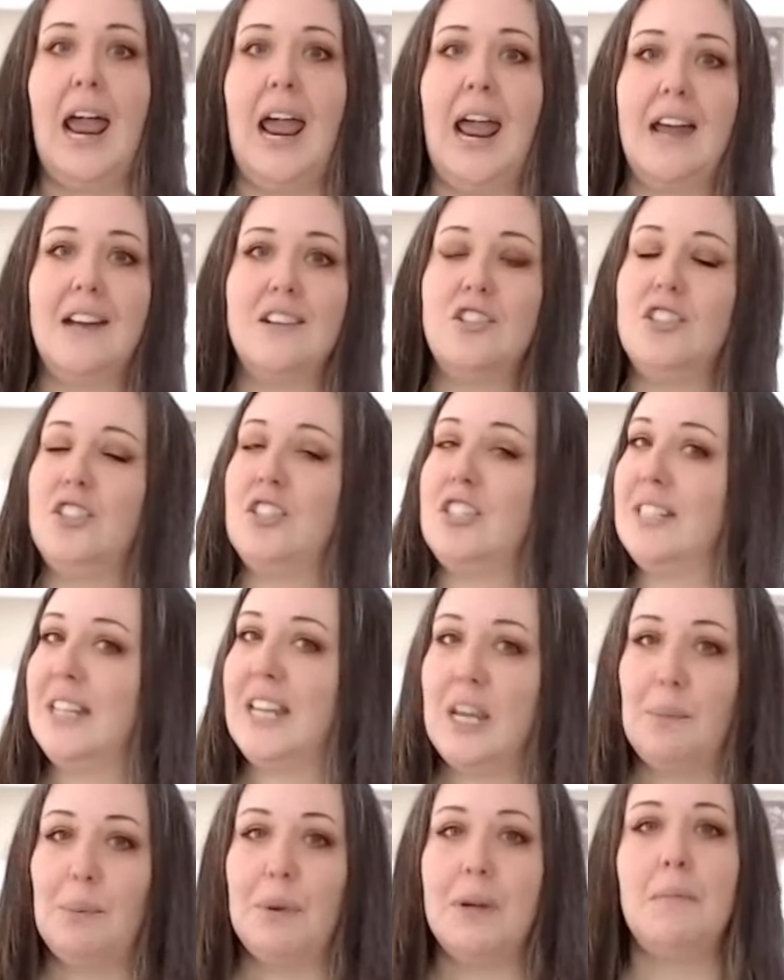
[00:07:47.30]
And just
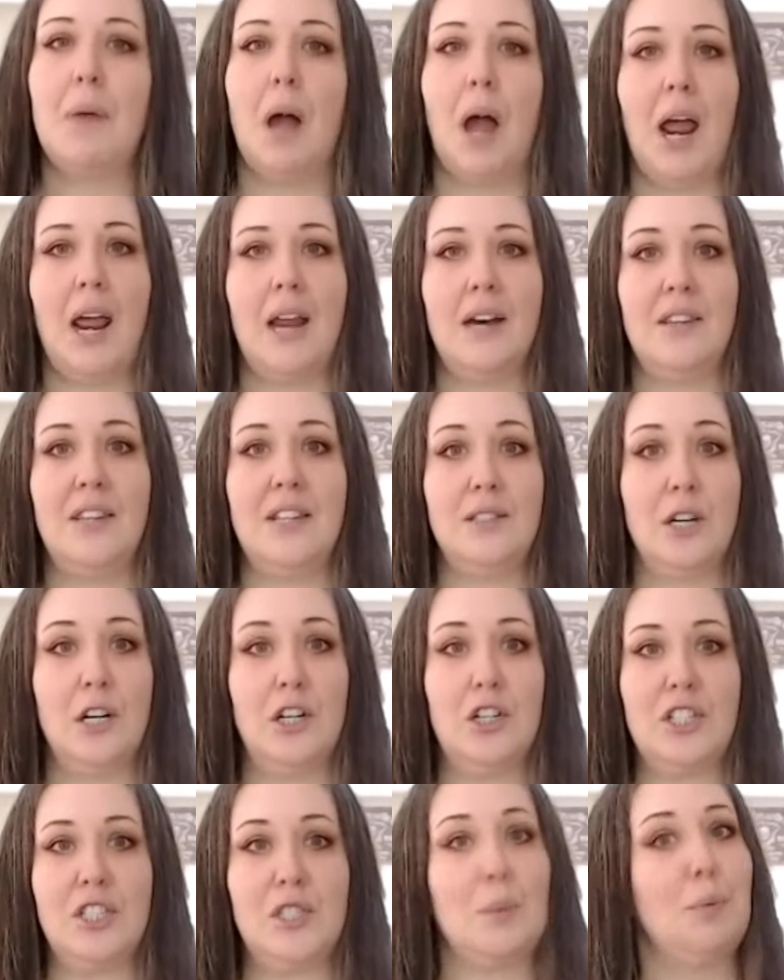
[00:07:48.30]
keep in mind, these
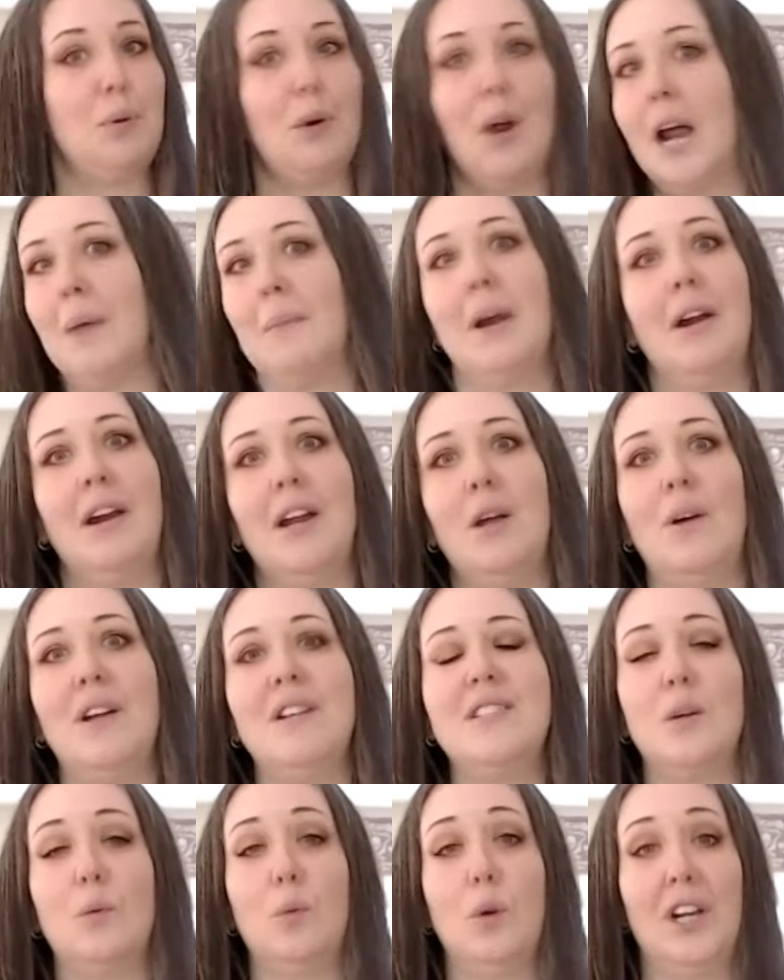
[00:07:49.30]
are just the primary
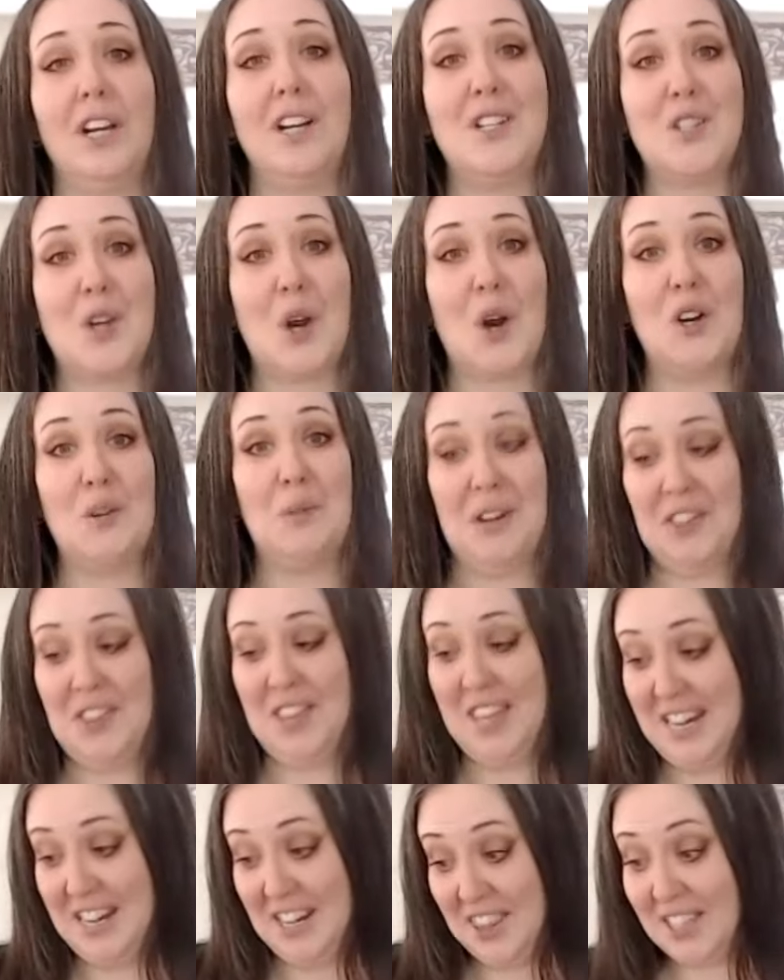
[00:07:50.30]
ones that we're concerned with
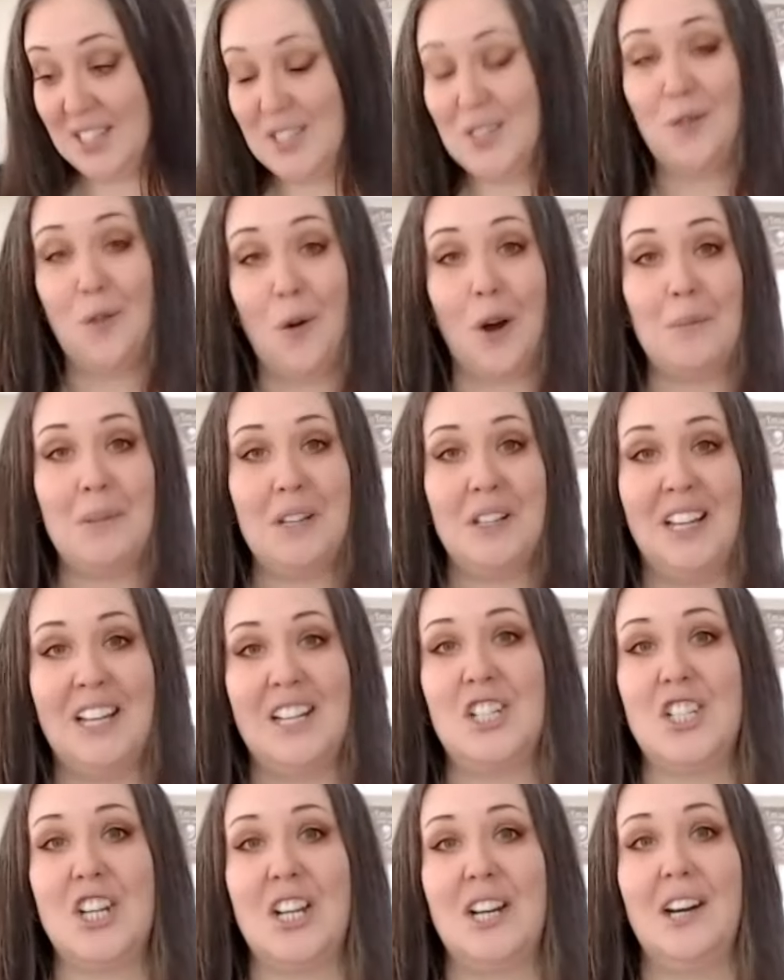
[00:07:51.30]
in this
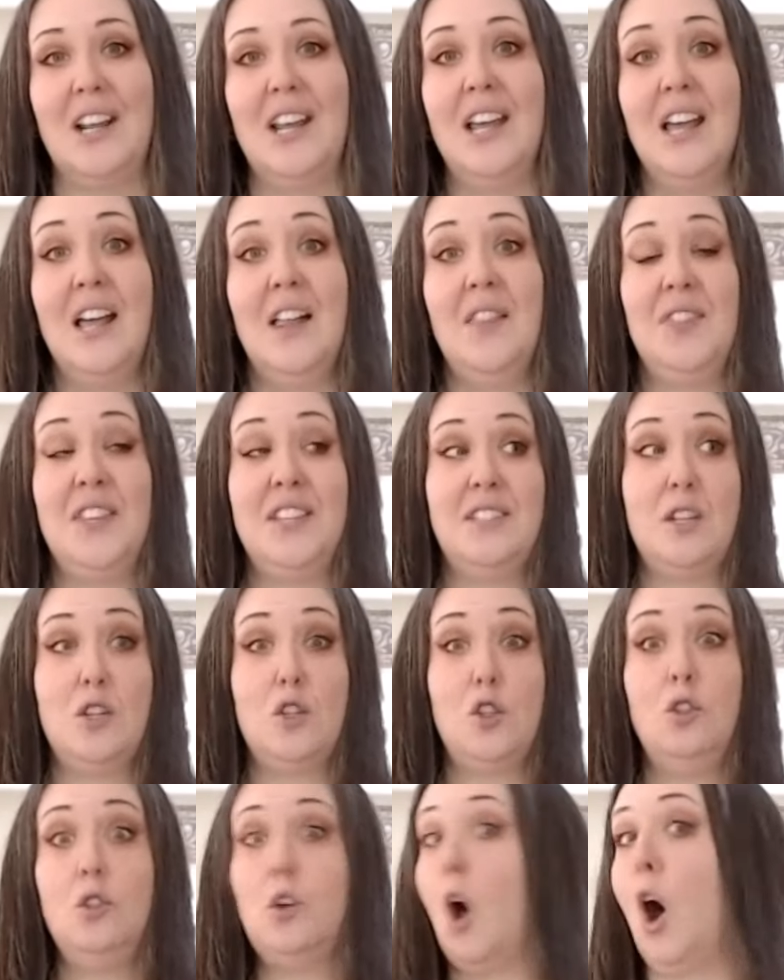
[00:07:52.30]
formulation. This
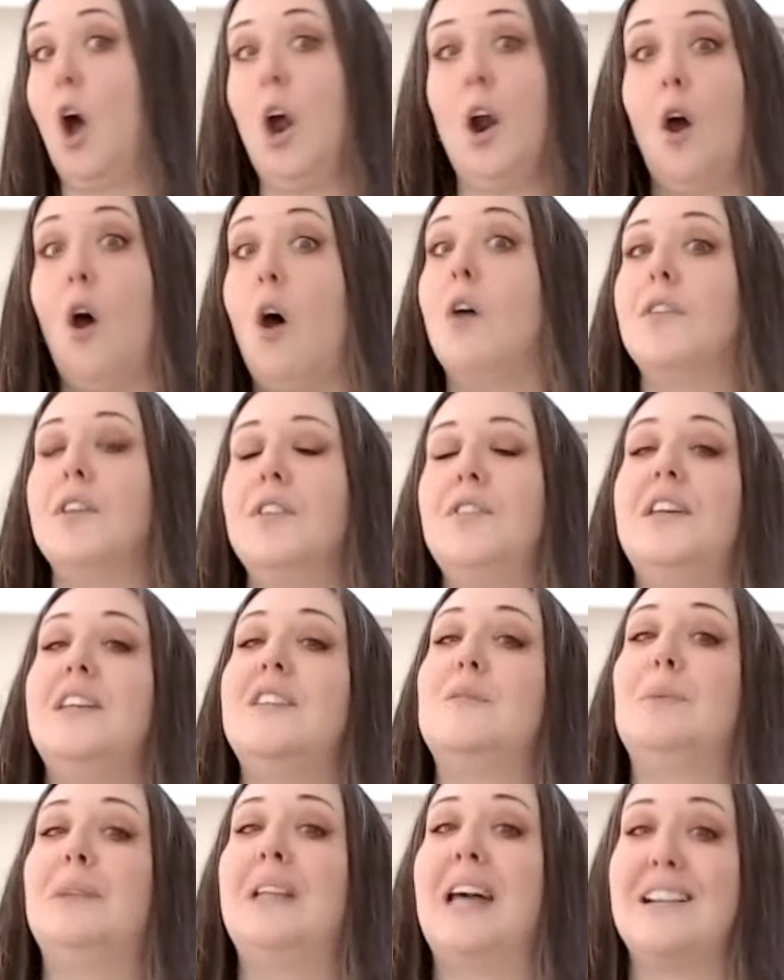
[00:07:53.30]
is not all that
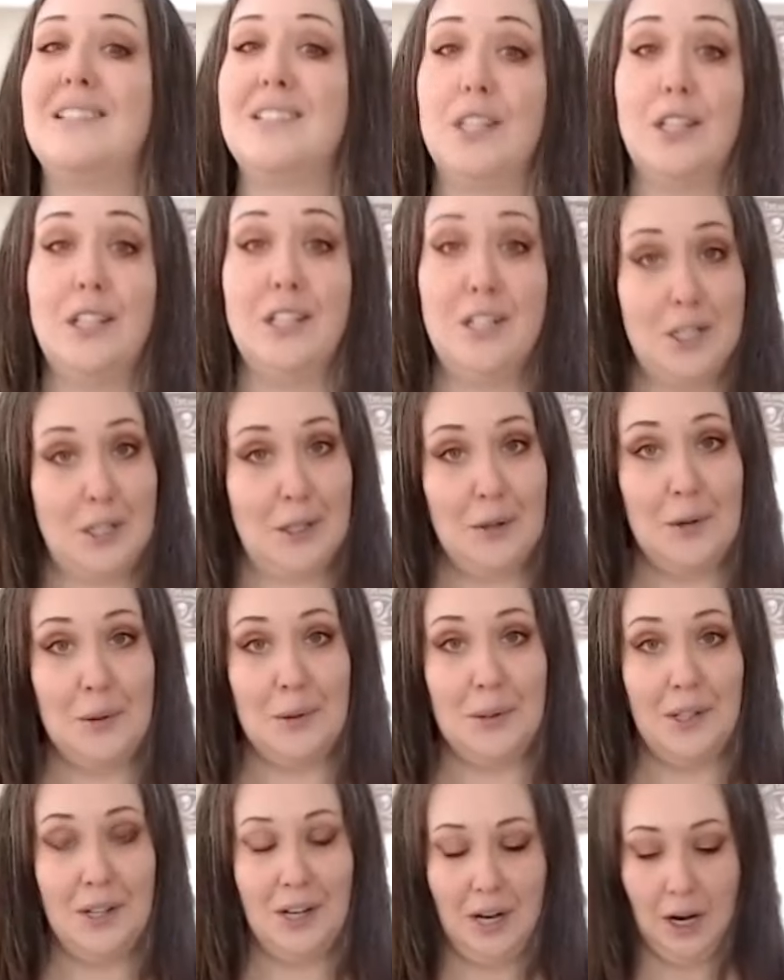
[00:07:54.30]
these plants can
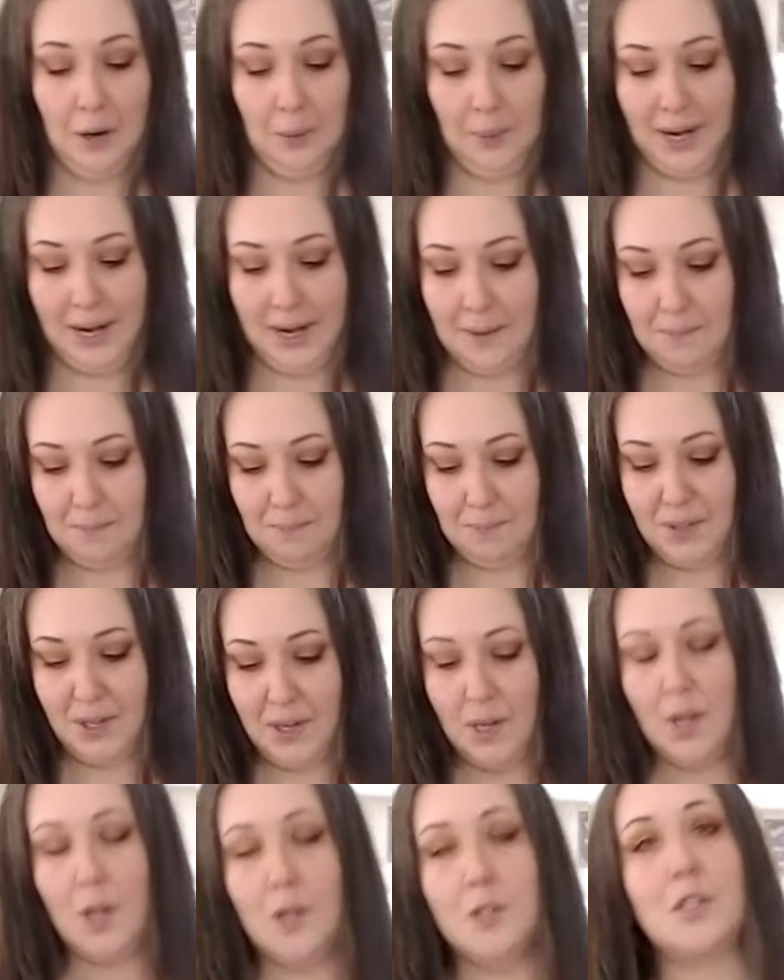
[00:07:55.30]
do. Okay.
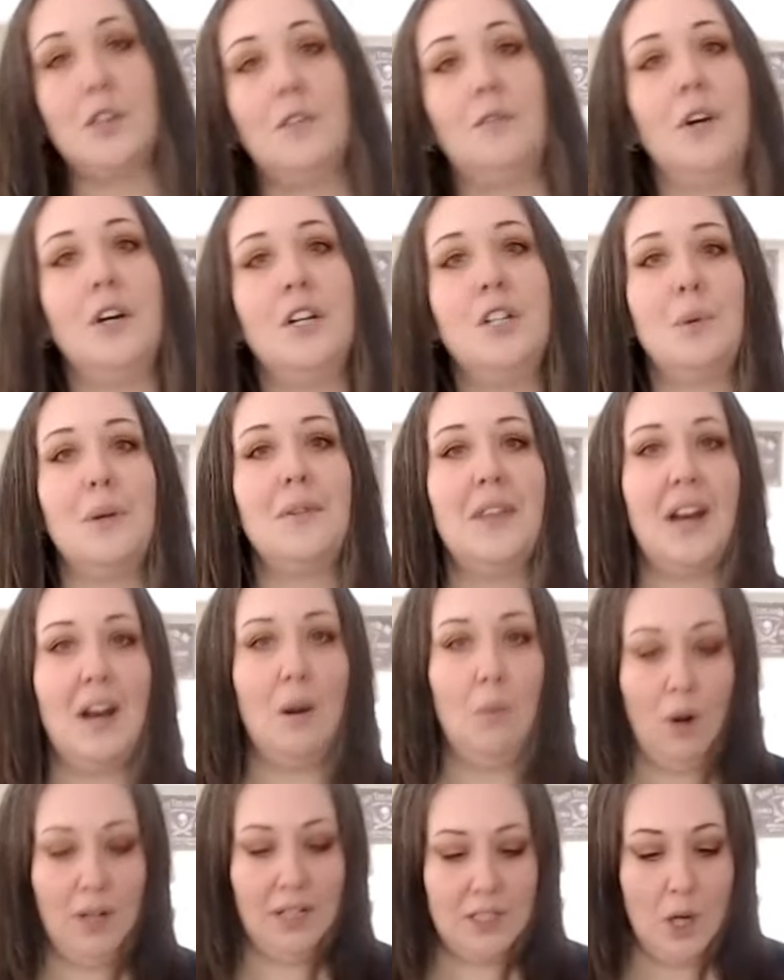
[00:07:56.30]
So the first one that
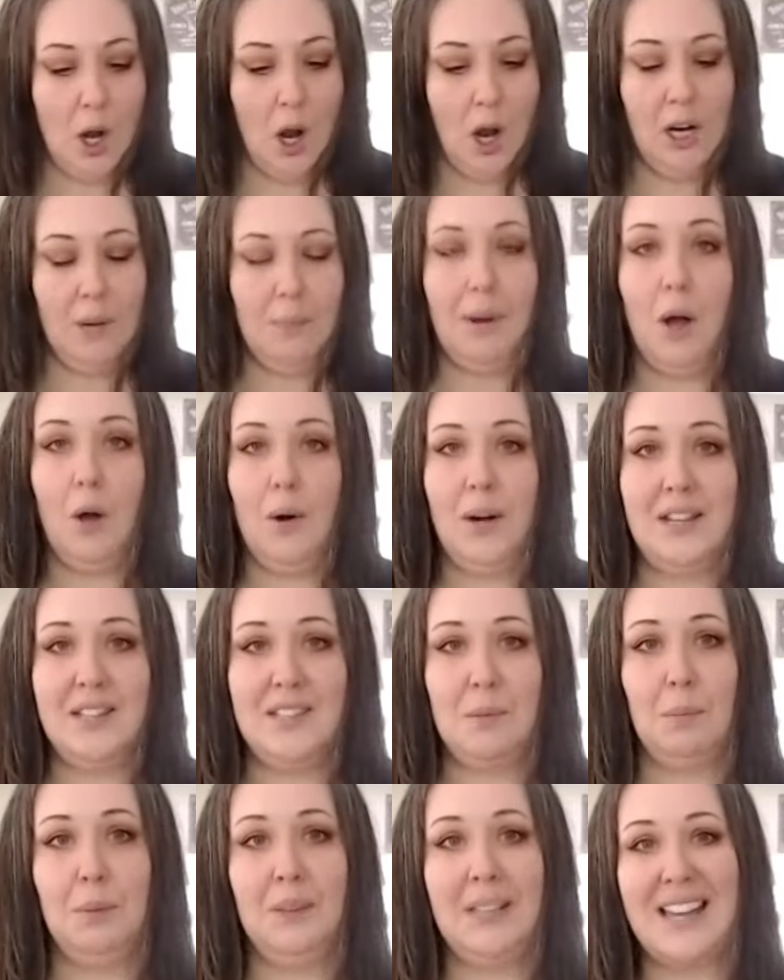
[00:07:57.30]
I want to talk about
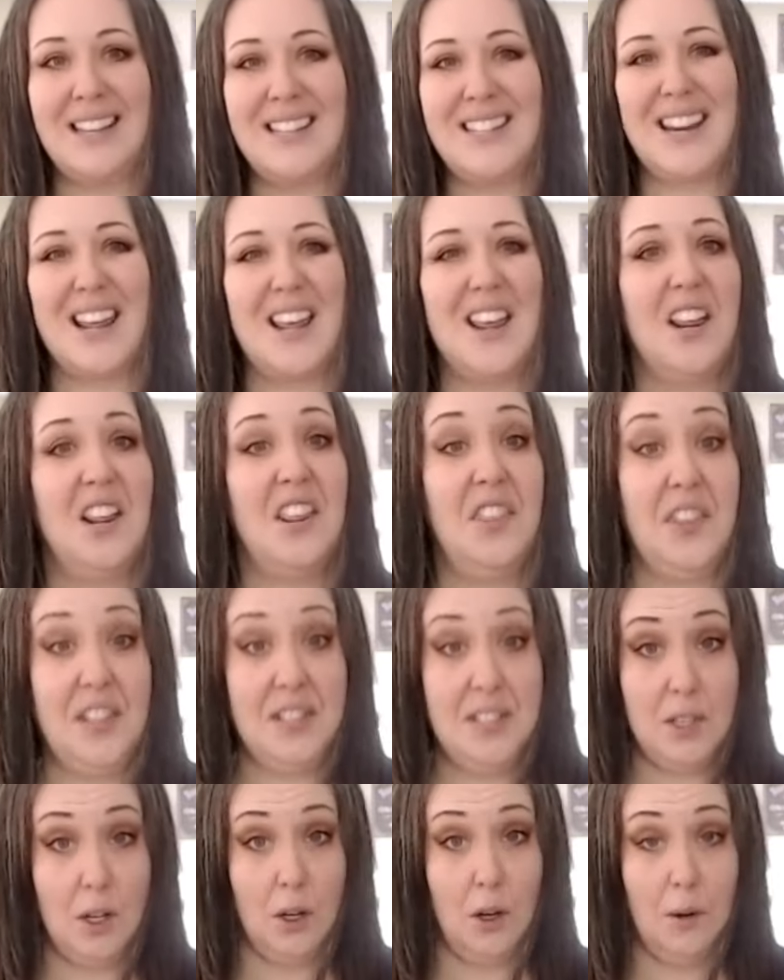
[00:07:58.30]
is blessed
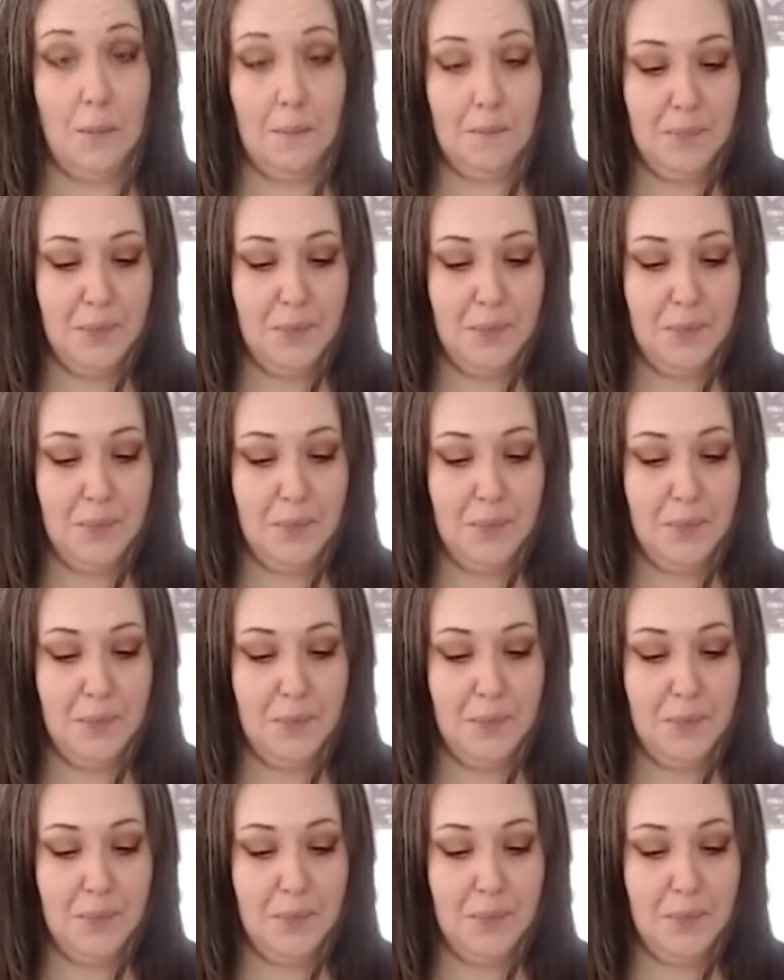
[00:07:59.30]
thistle.